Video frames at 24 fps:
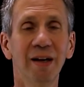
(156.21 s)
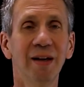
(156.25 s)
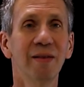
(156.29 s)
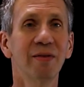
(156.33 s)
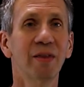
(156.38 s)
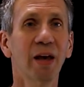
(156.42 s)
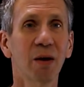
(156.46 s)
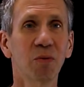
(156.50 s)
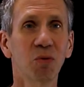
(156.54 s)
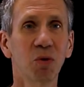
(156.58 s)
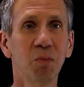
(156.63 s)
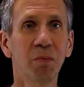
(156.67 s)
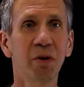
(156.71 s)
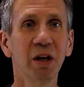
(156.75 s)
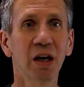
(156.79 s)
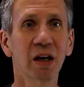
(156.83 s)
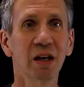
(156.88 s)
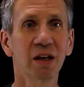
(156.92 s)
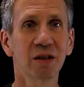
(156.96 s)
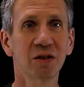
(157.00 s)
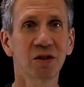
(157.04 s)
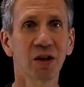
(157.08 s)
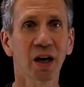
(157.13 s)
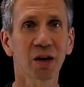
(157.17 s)
That would be an
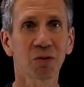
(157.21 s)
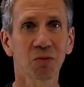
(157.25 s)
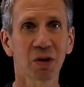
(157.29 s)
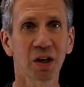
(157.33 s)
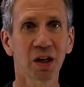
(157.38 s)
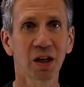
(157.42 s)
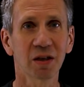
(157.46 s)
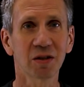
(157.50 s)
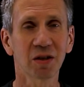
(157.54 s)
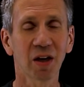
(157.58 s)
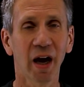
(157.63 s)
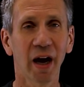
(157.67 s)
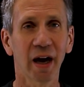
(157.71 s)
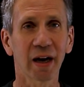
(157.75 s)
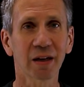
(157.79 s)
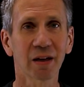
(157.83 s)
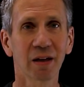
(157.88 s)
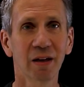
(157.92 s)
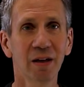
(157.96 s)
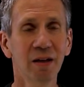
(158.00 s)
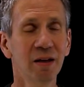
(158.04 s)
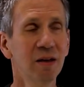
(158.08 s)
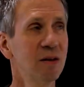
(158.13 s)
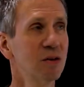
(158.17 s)
integrity attack.
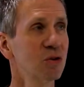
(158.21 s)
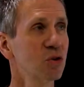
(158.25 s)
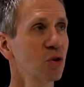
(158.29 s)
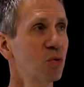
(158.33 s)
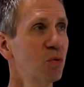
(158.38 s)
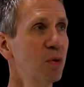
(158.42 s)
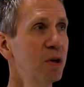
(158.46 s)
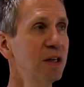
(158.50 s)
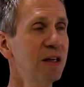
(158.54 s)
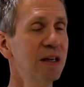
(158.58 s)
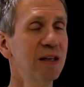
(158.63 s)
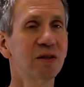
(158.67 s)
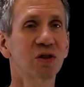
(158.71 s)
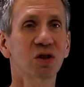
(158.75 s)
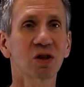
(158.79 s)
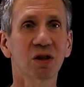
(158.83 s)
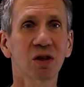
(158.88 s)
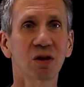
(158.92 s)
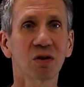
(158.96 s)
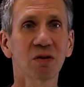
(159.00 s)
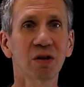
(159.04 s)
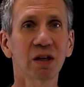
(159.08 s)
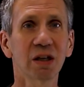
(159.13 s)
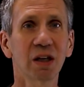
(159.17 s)
So we need
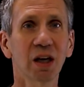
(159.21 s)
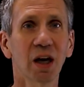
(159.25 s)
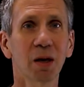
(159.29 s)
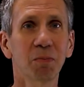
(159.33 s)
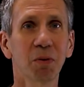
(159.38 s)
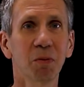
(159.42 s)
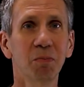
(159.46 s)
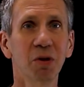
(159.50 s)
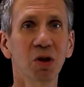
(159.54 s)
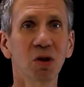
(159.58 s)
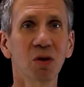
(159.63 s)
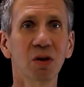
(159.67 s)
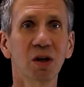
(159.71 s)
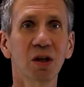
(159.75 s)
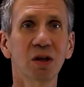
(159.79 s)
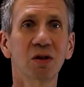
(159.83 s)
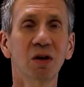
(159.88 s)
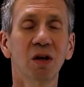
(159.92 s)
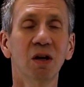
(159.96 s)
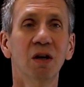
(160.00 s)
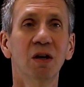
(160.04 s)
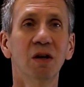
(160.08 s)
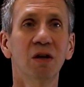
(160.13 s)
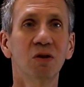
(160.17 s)
security capabilities
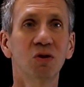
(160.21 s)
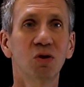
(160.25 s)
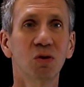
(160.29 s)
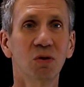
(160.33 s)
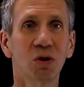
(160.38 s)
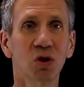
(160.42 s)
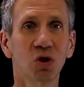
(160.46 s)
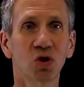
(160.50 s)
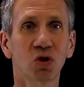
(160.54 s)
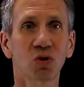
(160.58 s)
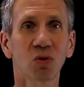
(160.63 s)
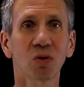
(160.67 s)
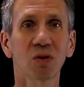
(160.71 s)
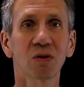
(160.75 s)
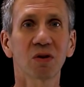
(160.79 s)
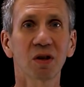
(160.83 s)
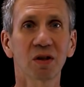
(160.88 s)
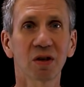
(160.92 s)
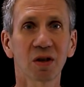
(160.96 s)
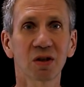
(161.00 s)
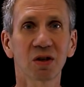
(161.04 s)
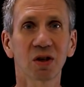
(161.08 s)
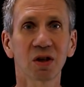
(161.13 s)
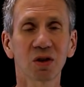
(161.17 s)
to ensure that
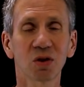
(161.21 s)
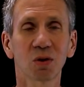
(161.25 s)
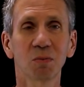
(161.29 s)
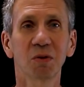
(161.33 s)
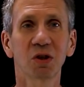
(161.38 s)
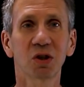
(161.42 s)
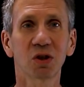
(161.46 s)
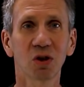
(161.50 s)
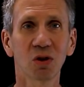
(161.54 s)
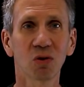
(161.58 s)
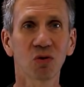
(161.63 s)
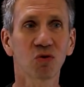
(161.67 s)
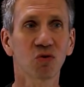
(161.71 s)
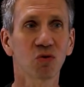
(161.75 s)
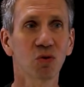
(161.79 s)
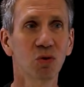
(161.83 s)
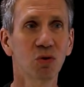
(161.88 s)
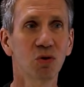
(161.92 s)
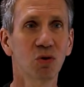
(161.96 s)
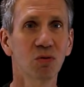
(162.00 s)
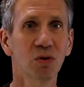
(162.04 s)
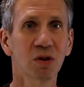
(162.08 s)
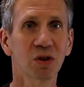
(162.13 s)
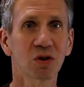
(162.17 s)
the system is still true
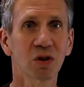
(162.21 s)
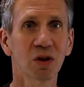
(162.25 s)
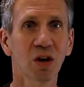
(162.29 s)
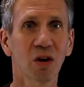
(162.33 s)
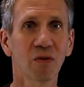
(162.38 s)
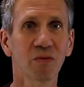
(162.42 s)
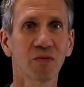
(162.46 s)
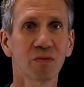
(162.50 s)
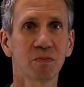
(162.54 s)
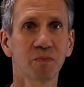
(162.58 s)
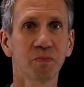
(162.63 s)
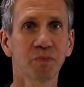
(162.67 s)
to itself.